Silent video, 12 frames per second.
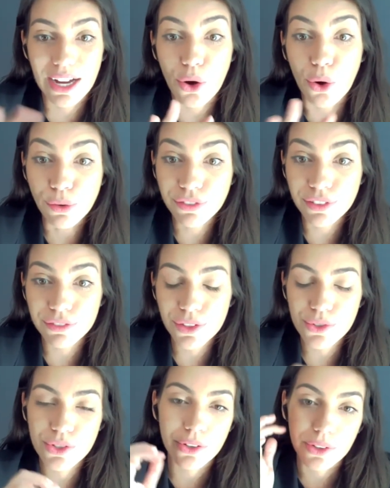
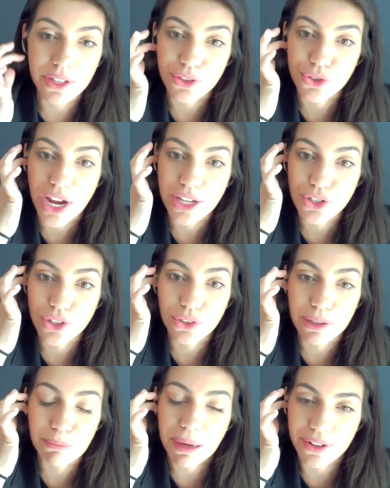overview so you can try to do
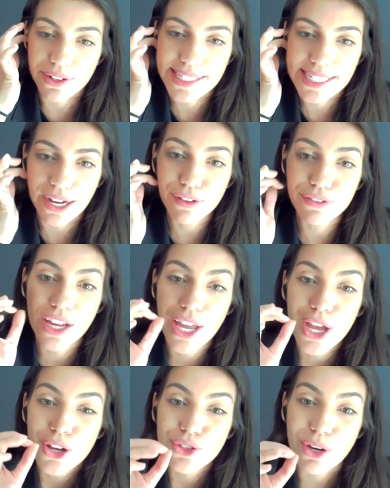it by yourself.
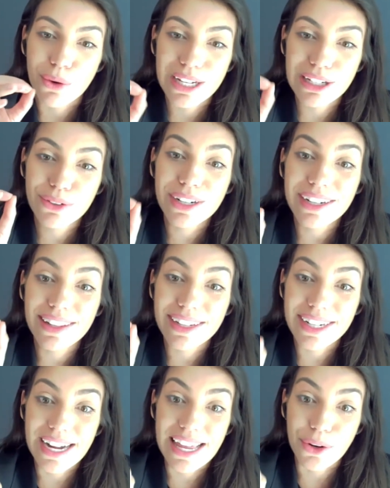So when you are
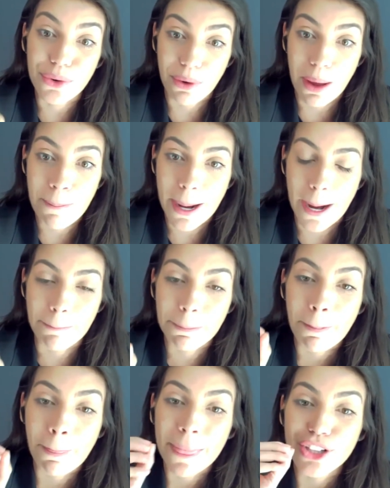learning grammar,
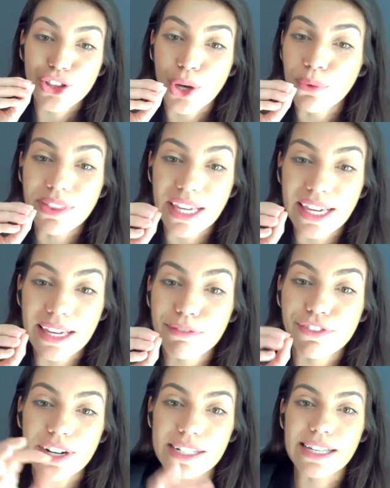don't think,
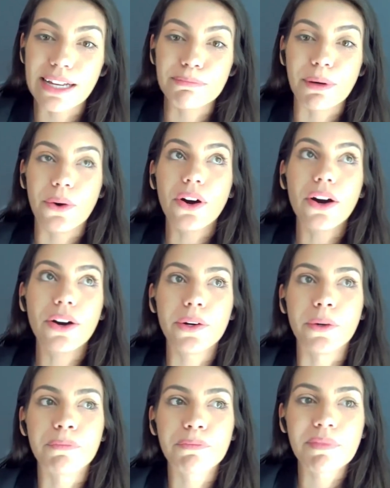for example,
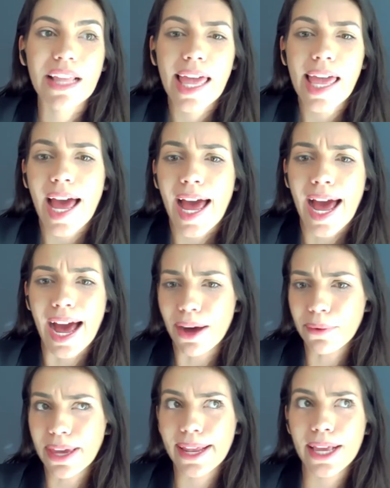oh, how
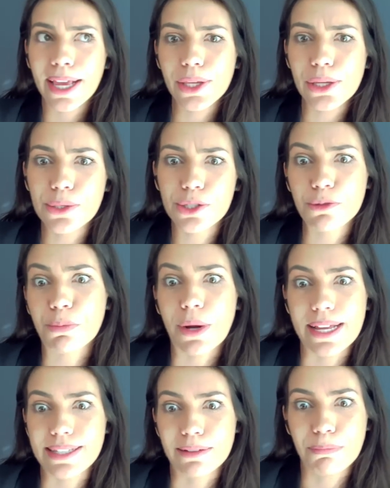can I use
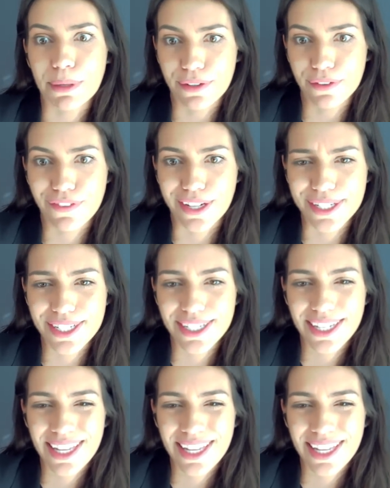present perfect?